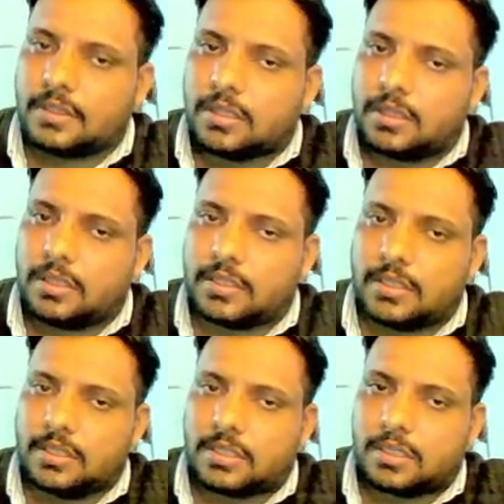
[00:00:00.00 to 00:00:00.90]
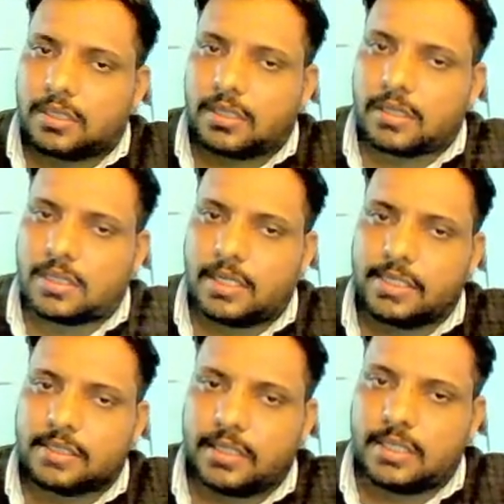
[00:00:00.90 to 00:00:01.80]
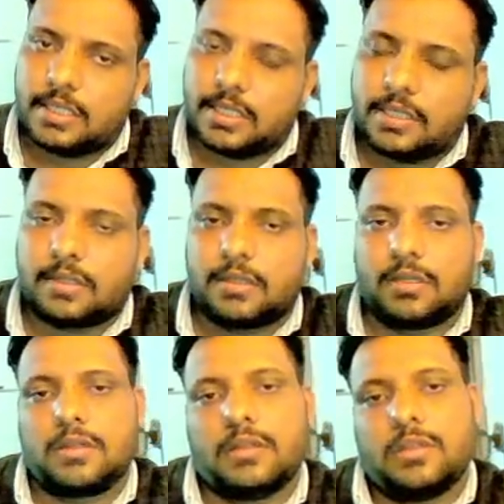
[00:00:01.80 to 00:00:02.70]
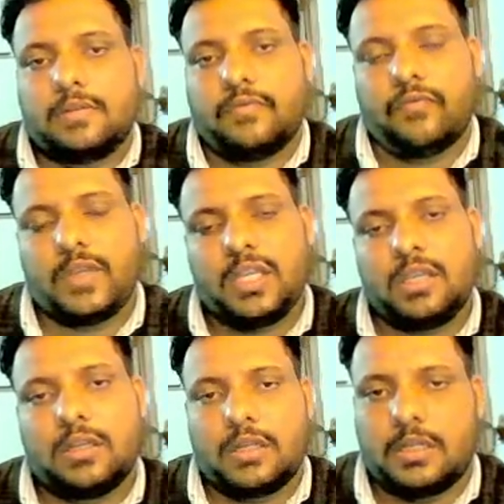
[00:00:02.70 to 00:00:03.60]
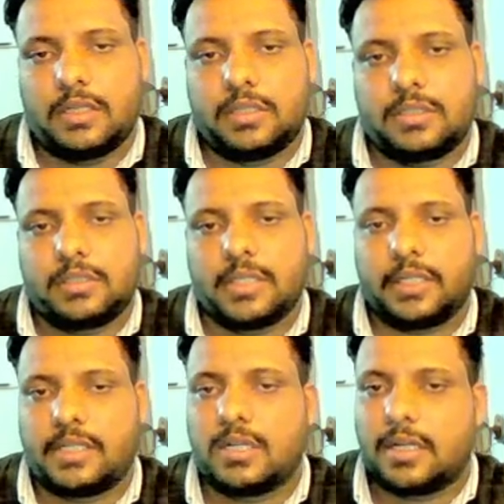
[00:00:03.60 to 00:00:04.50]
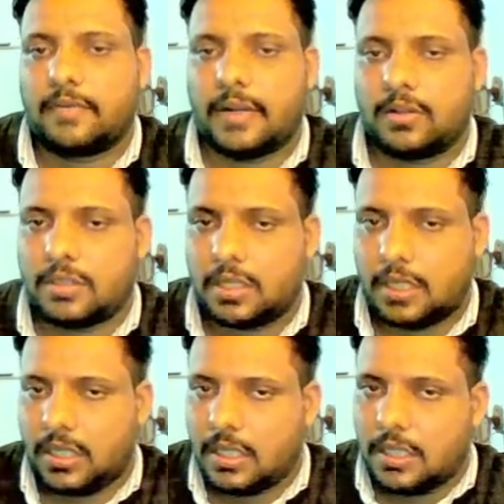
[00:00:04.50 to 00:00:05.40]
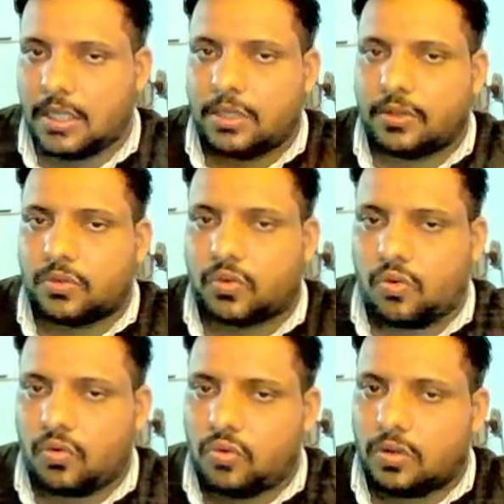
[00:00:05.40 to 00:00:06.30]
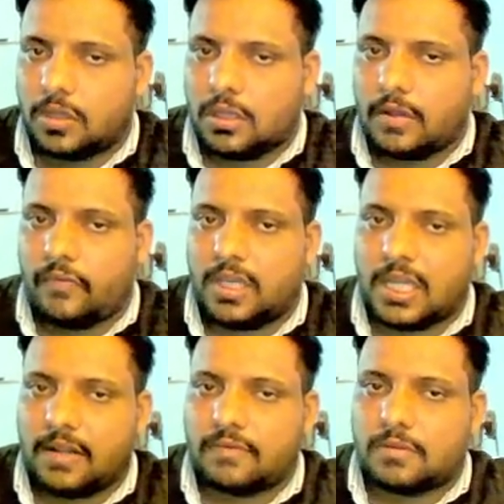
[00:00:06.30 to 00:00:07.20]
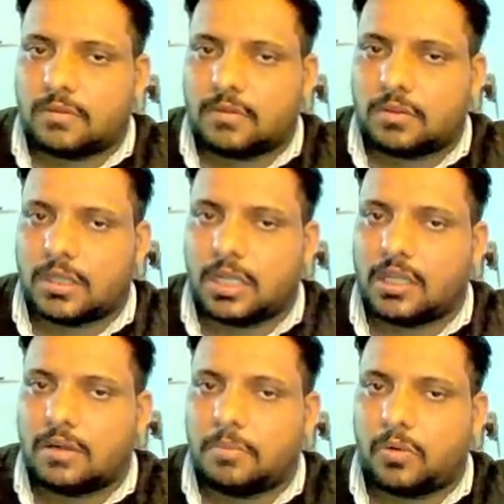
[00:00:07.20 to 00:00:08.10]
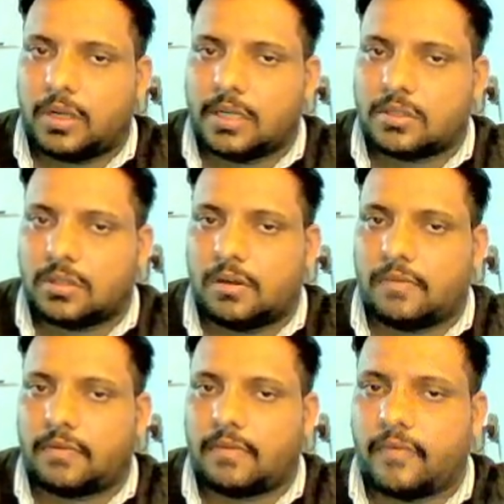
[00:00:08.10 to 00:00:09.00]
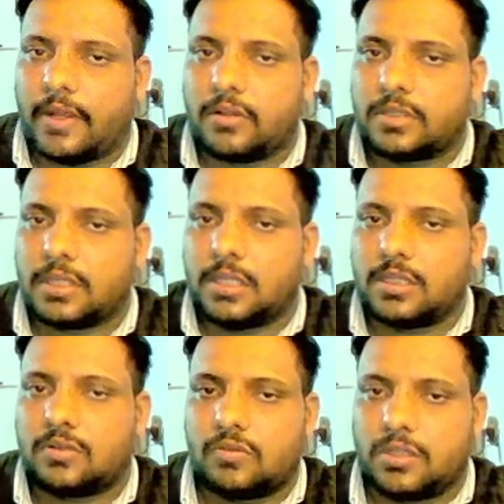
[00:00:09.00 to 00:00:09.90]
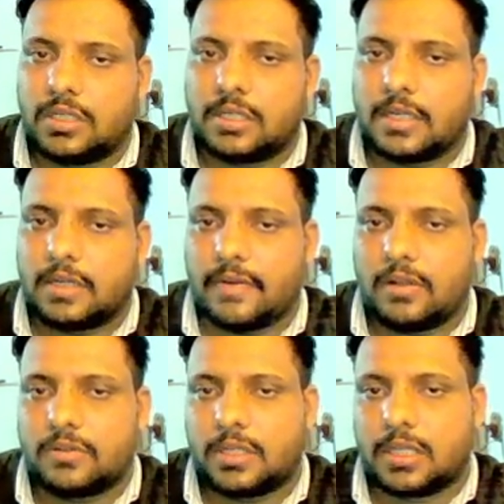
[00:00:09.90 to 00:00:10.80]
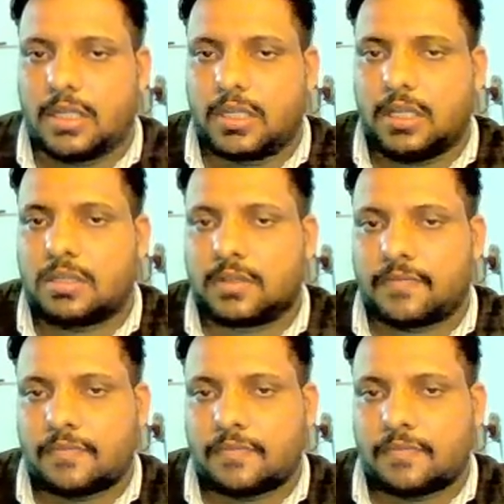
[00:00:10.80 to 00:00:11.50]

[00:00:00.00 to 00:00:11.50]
this is, let's say, the the resultant velocity. So we have three components of velocities. So resultant velocity is